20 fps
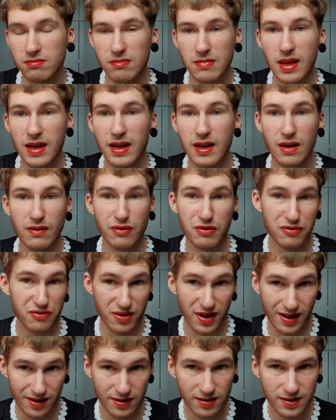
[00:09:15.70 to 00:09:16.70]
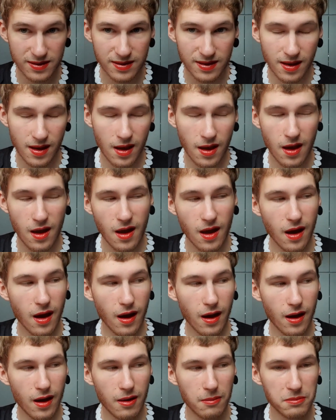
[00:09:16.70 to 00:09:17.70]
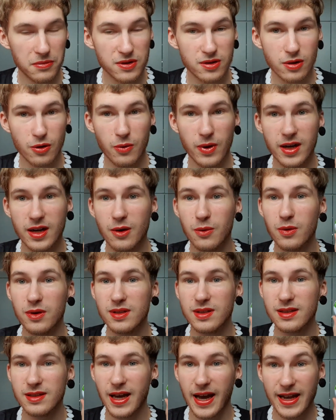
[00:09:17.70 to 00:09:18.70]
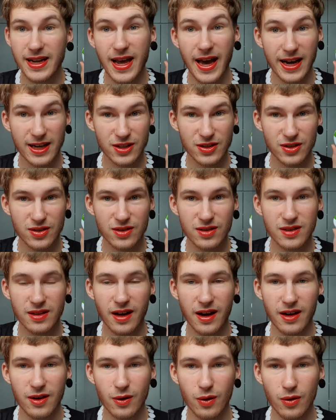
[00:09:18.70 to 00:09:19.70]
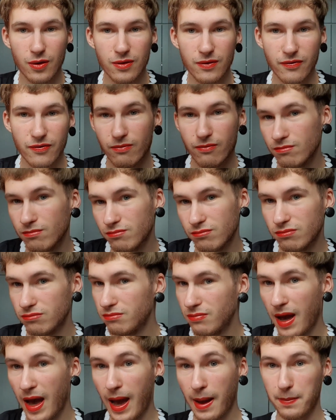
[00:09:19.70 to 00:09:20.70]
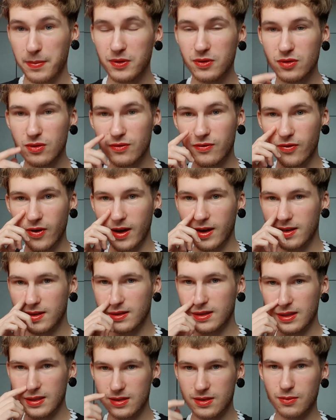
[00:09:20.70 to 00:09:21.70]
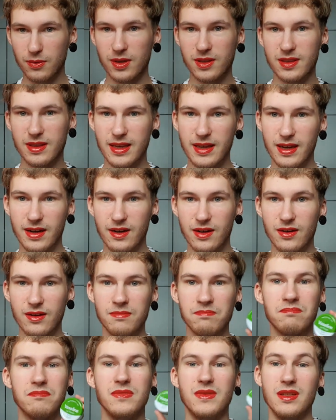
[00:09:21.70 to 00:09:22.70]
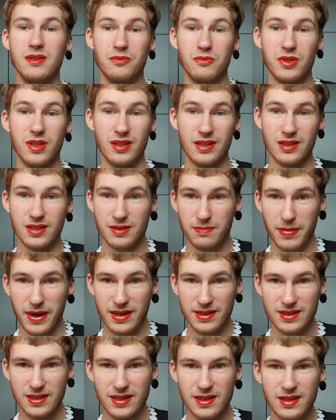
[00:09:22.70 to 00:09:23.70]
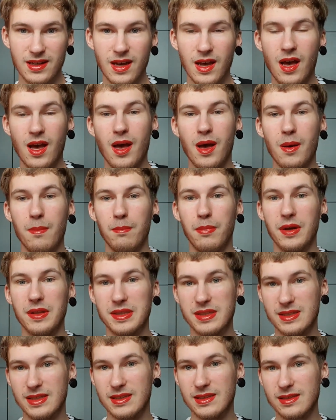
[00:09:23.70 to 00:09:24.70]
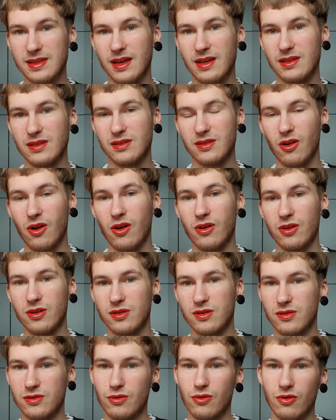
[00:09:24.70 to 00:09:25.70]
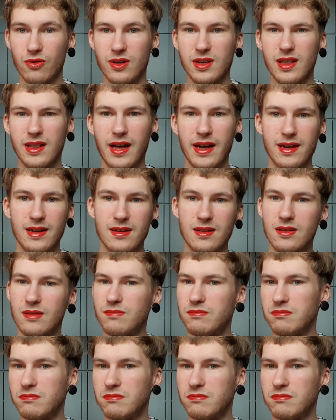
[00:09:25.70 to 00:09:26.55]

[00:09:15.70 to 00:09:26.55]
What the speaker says: they ever felt. So when I was at Action, I happened to find this one there. Didn't really expect it, but since I saw her story like